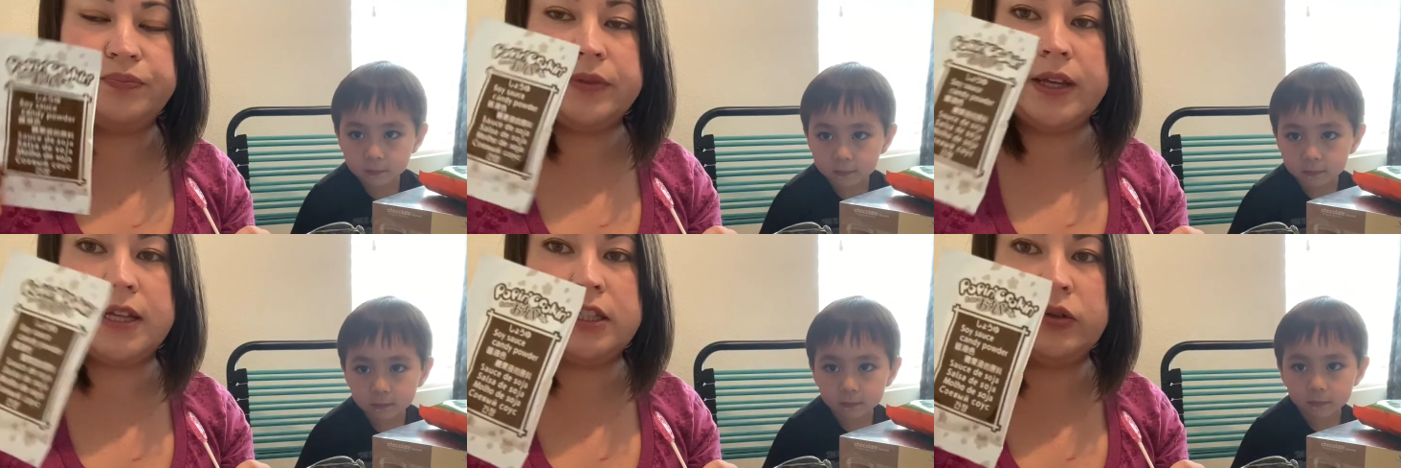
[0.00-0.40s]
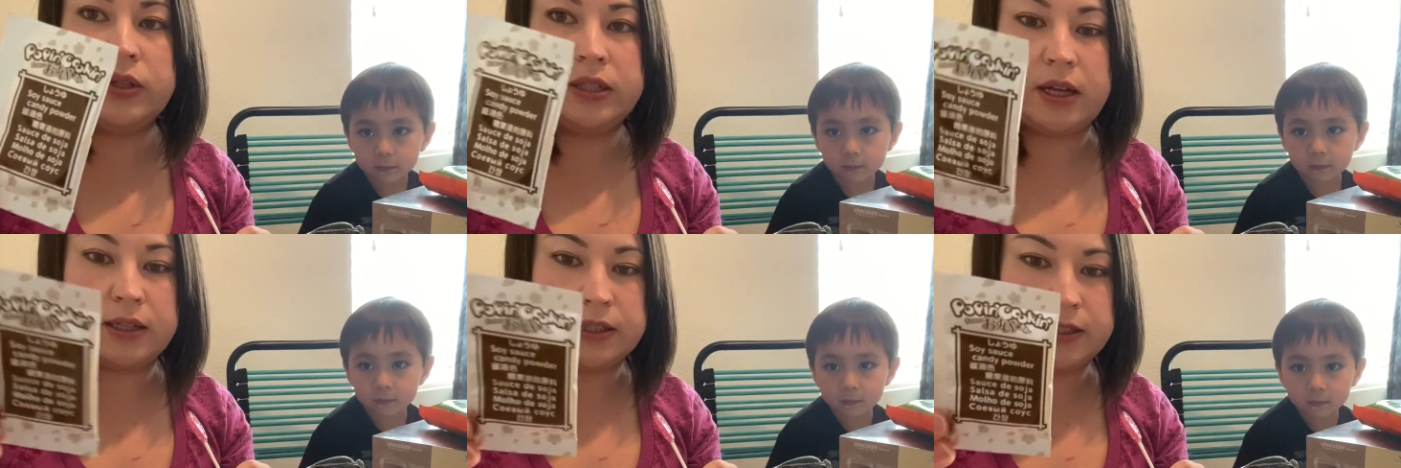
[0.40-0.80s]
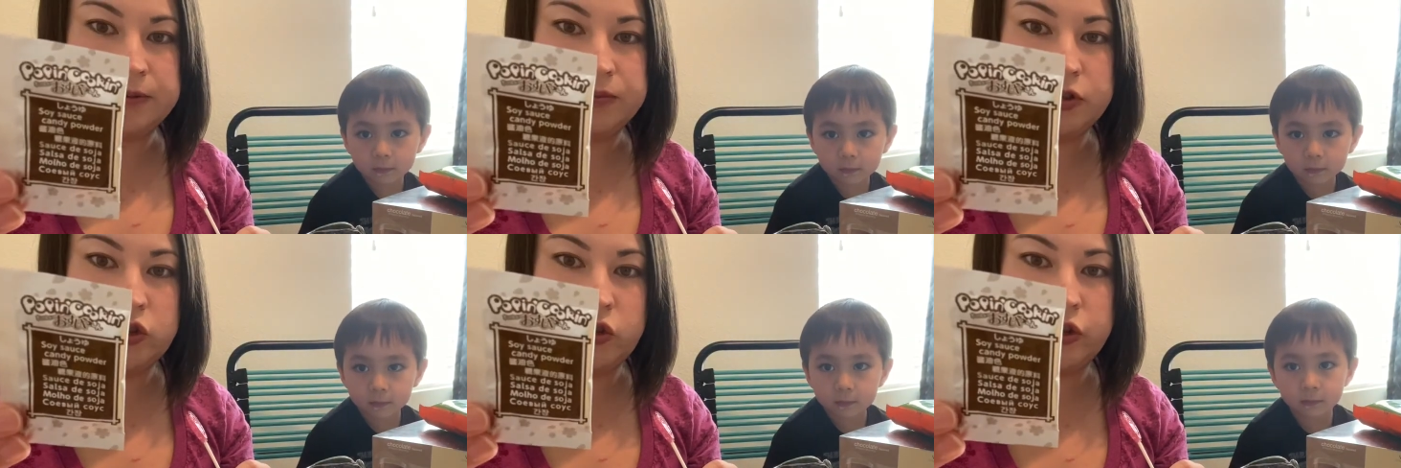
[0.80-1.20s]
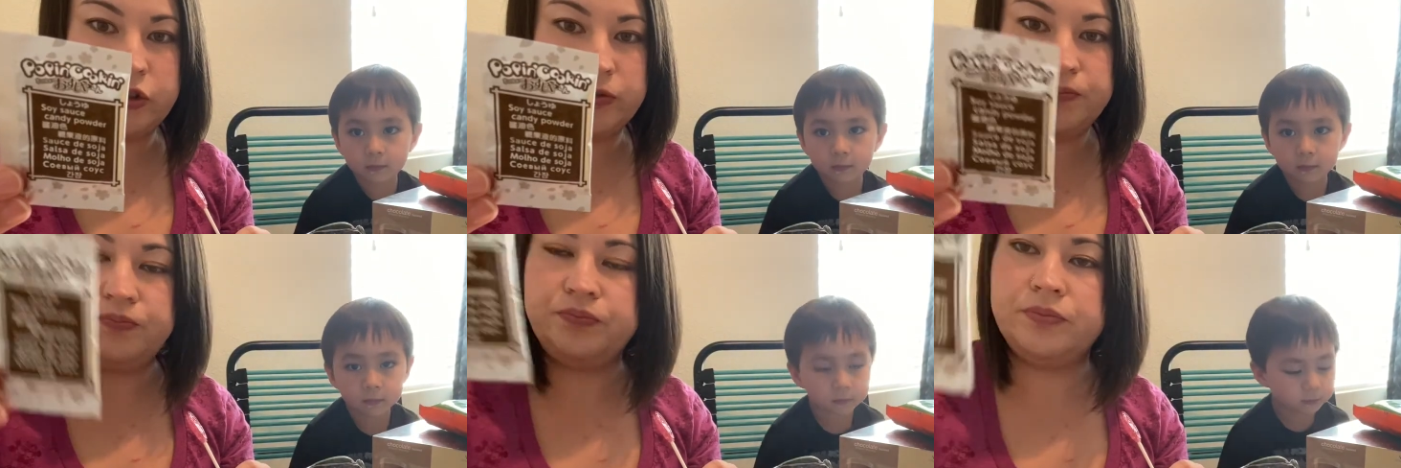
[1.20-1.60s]
Speaker 1: And soy sauce, show
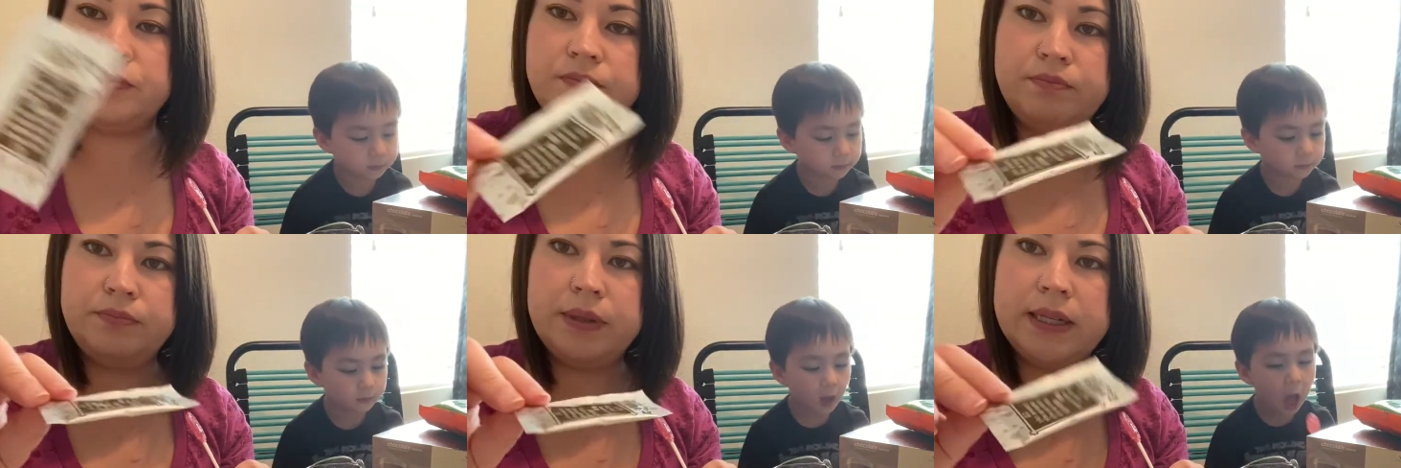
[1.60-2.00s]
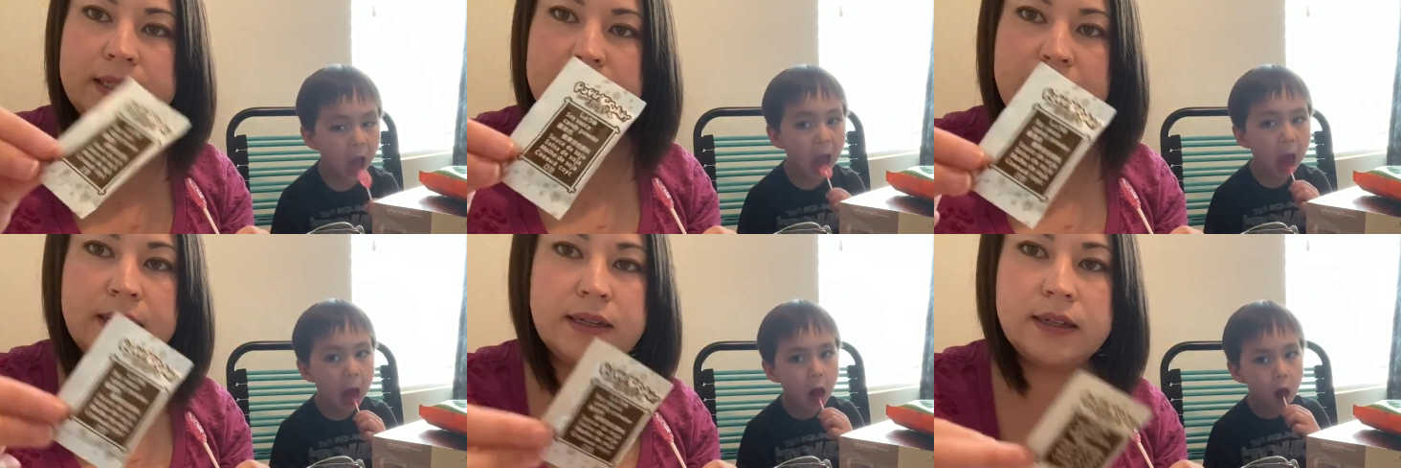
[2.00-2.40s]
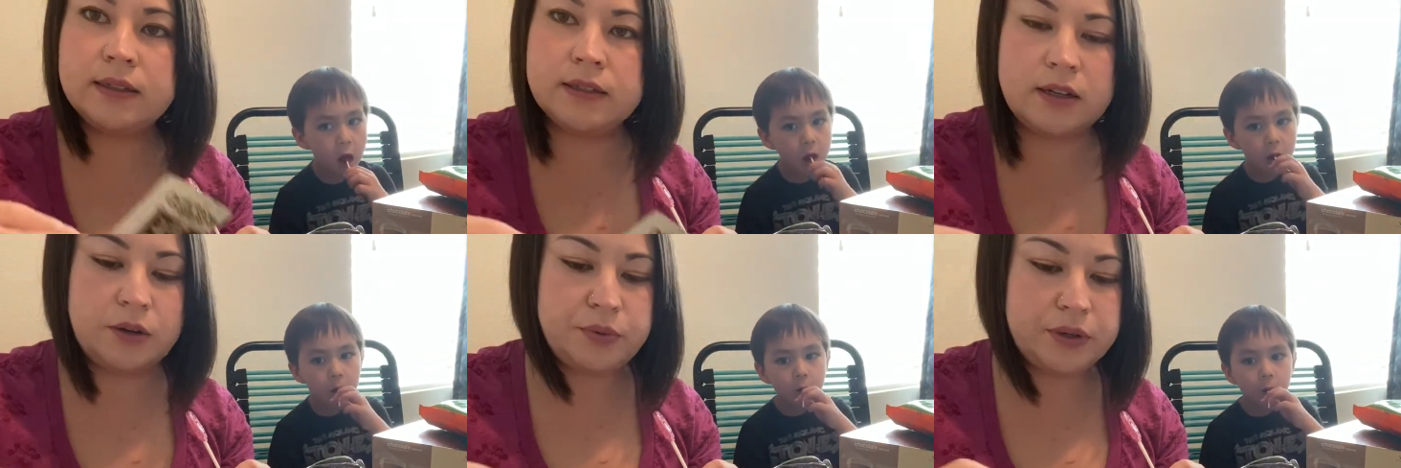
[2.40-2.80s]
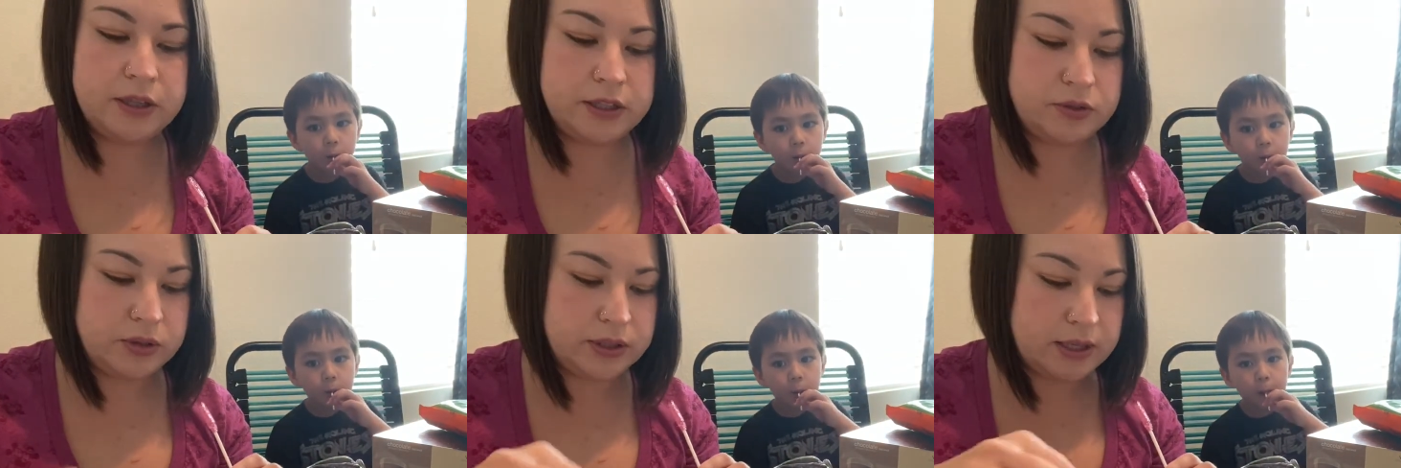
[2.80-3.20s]
you. But it's candy, it's not really
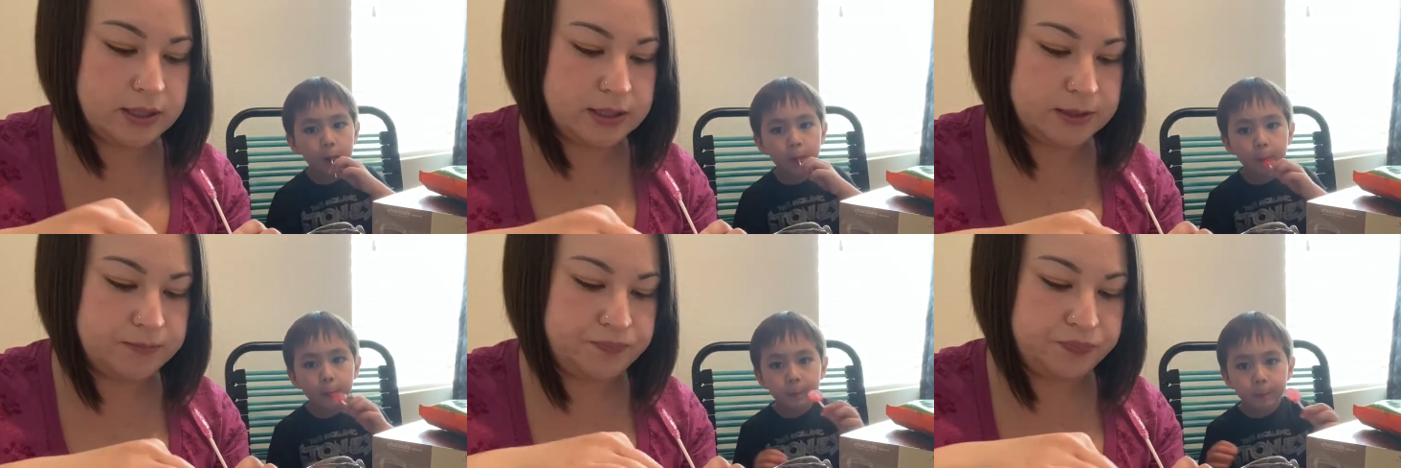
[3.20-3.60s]
soy sauce.